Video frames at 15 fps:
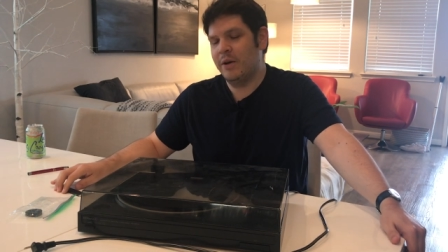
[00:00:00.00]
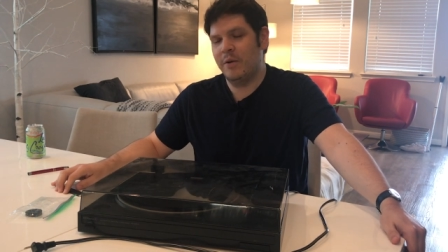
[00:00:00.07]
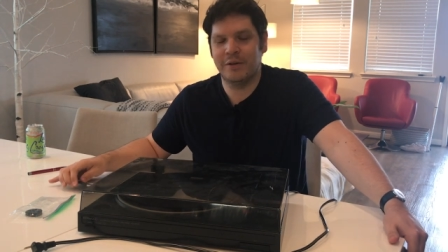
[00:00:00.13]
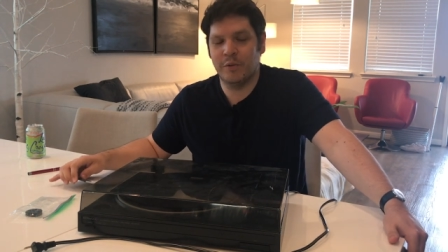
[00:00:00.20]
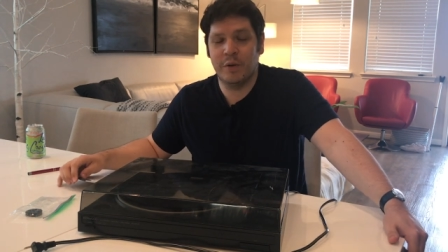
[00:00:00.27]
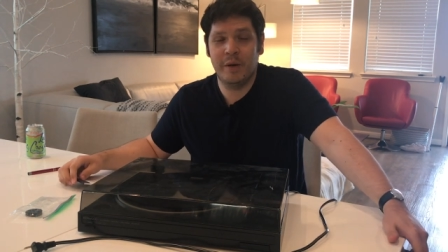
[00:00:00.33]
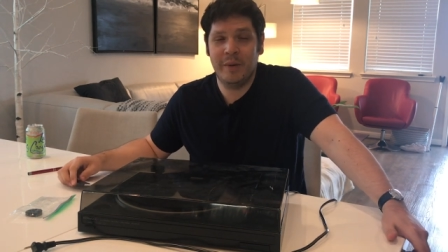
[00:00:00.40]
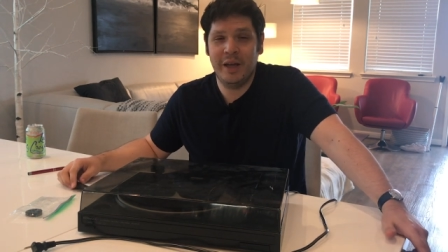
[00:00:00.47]

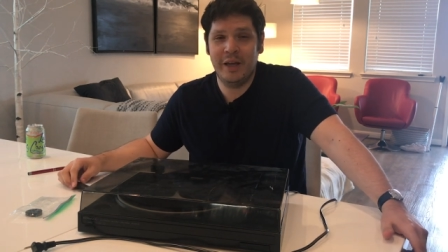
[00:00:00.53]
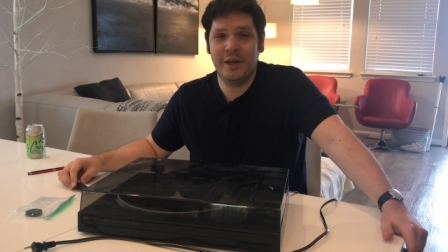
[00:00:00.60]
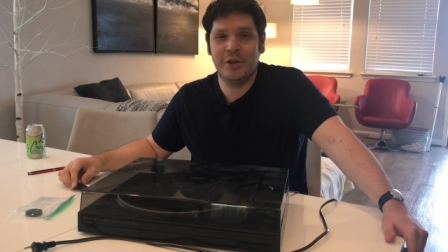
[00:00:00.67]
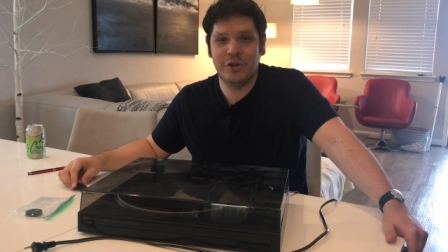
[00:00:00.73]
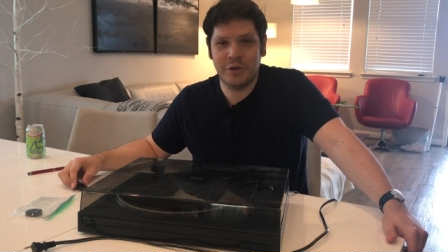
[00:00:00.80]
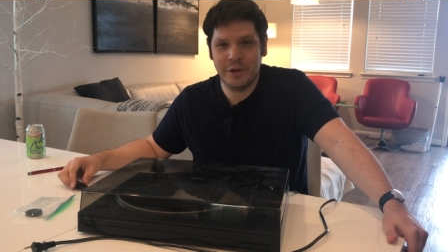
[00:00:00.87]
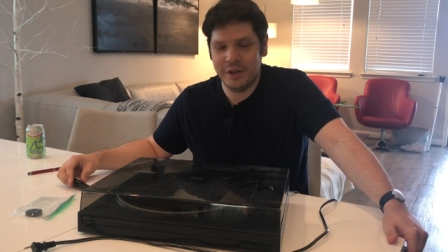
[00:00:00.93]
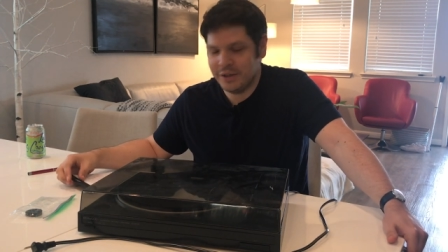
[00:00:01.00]
or one of my
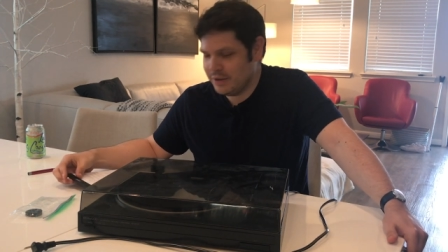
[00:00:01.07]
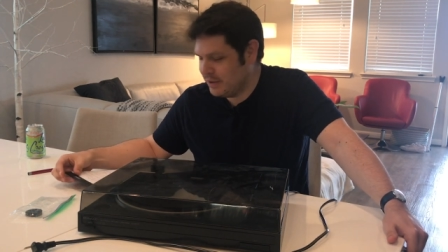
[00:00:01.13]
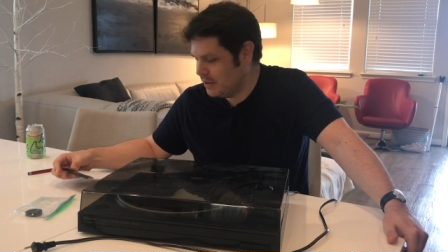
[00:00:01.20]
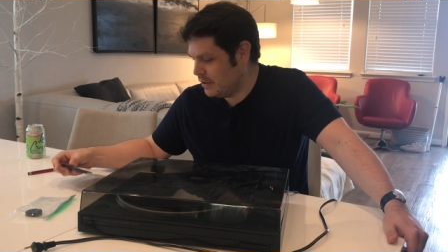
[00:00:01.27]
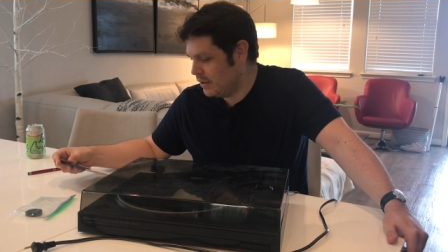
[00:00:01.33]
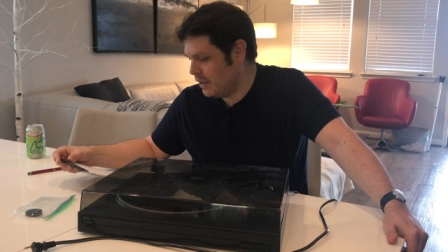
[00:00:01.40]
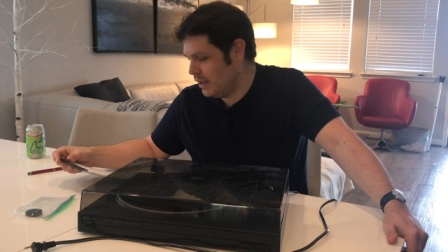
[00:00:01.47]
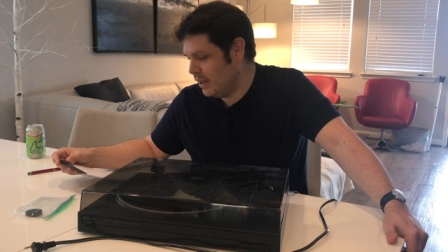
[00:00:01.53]

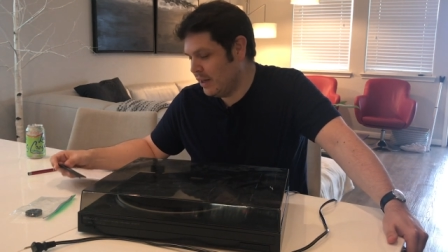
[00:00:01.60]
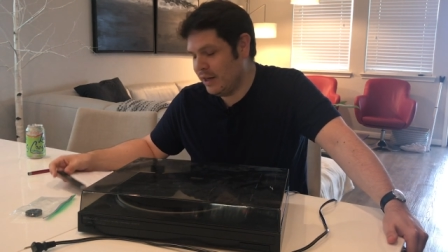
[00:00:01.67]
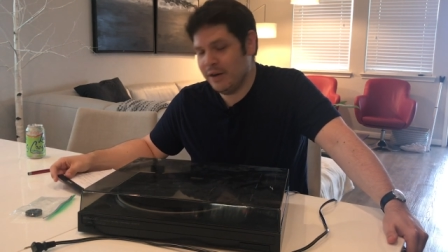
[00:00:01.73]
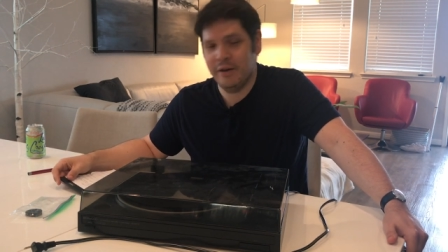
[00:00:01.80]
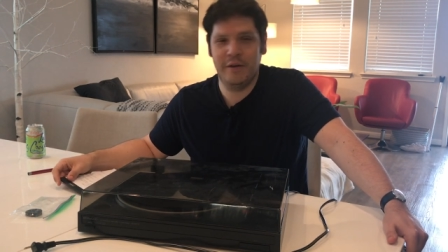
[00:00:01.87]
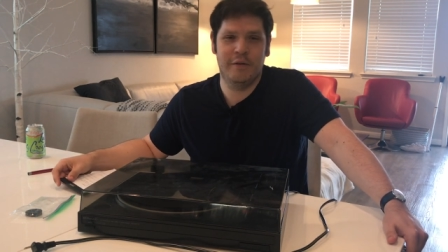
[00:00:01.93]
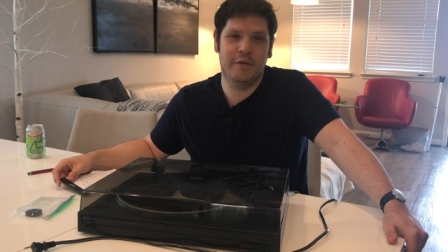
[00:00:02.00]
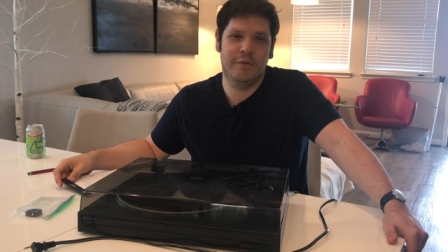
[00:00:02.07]
interests
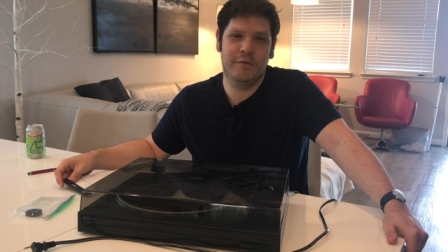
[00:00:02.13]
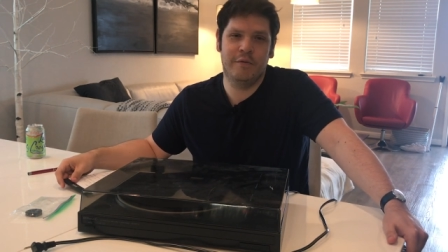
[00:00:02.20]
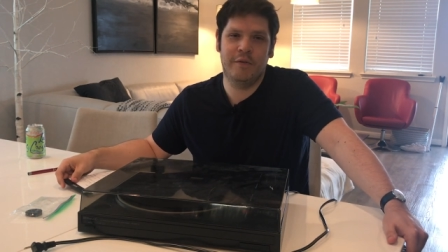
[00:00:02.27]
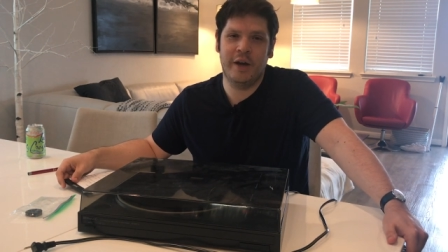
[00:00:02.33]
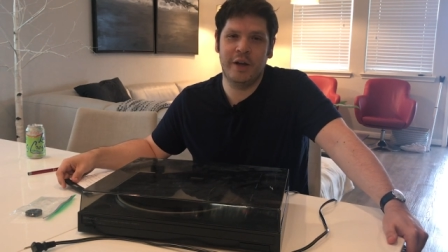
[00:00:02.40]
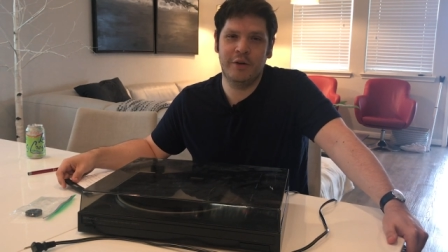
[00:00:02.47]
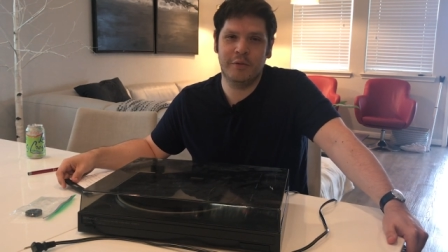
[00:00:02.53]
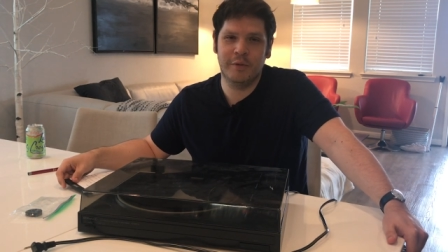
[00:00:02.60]
in
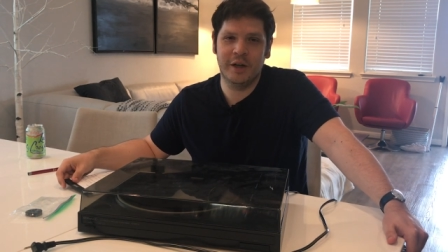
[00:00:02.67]
vinyl